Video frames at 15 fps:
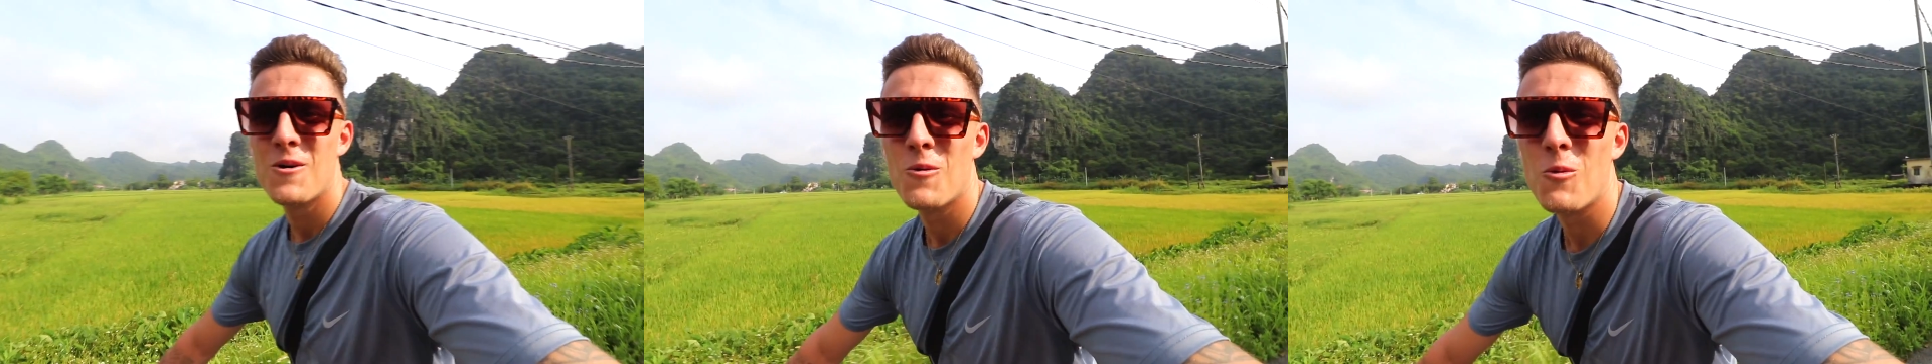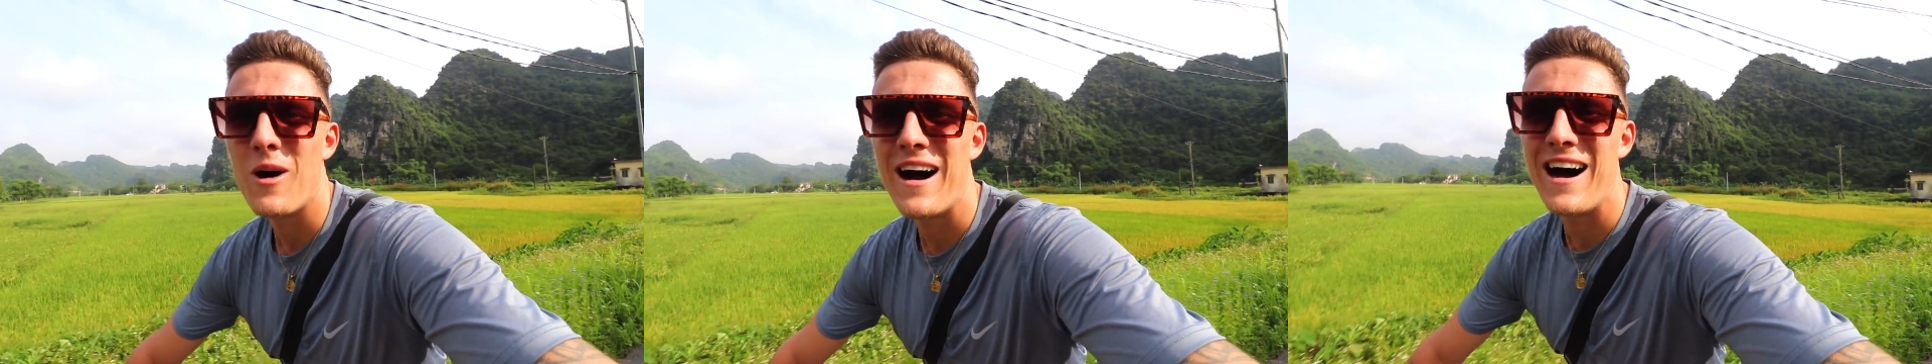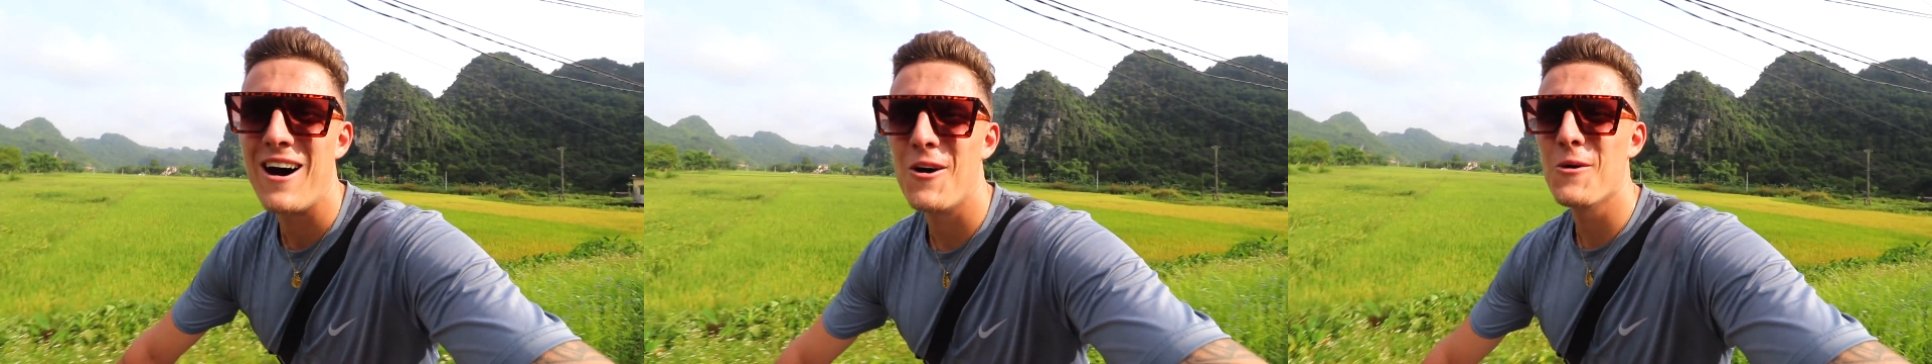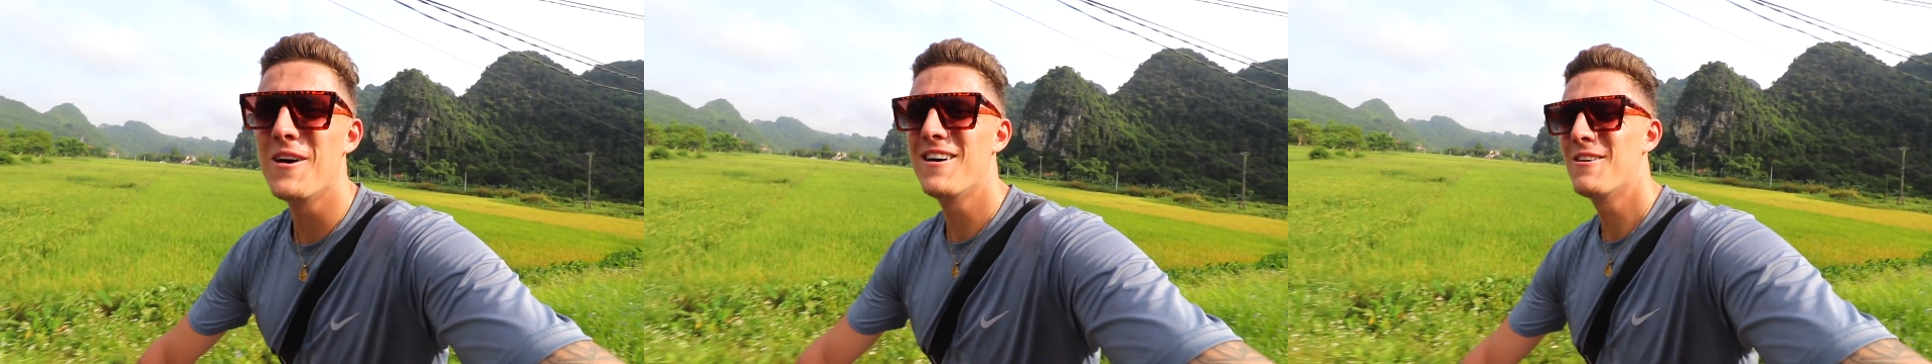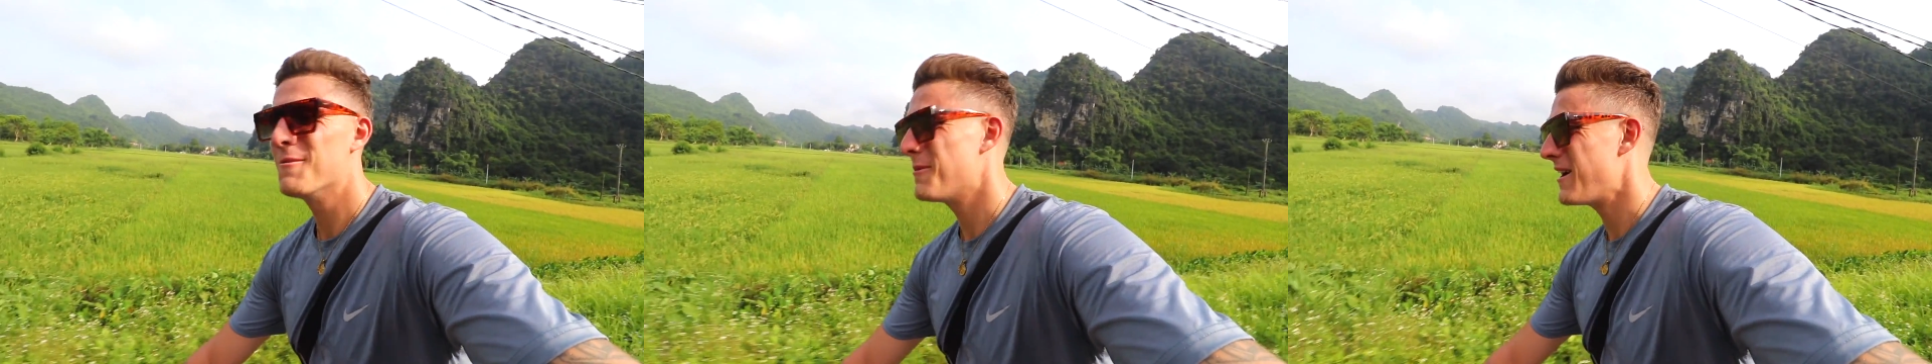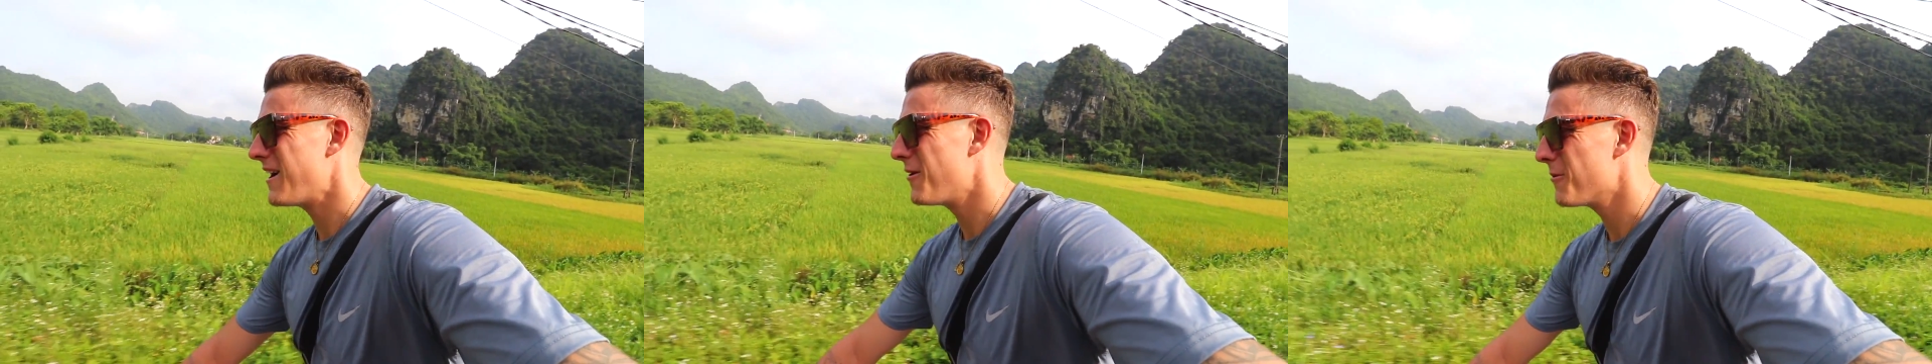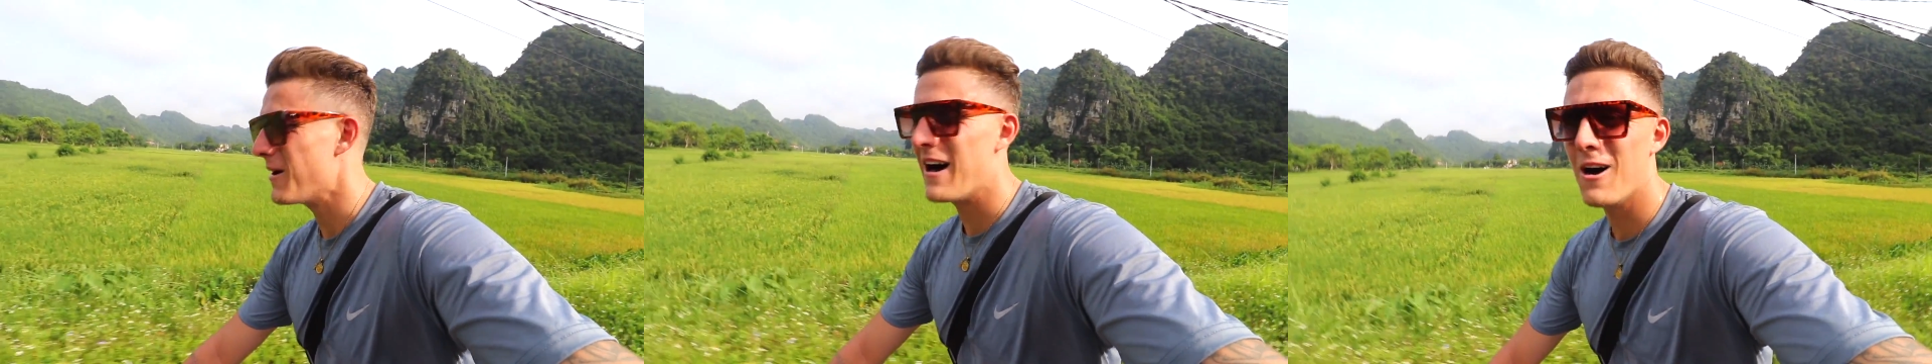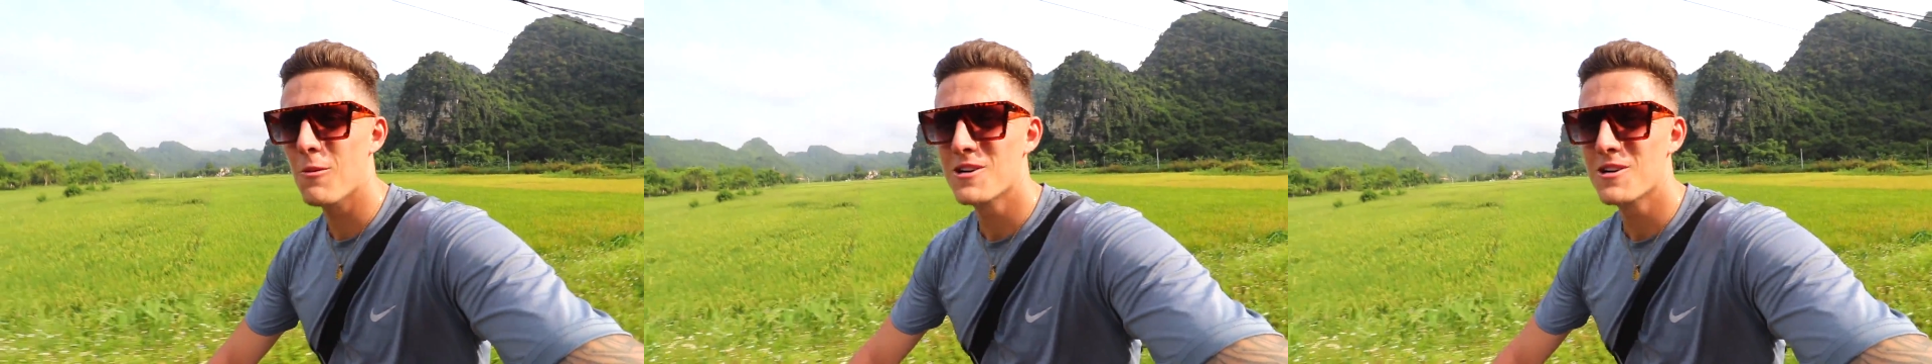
Wow, wow, wow.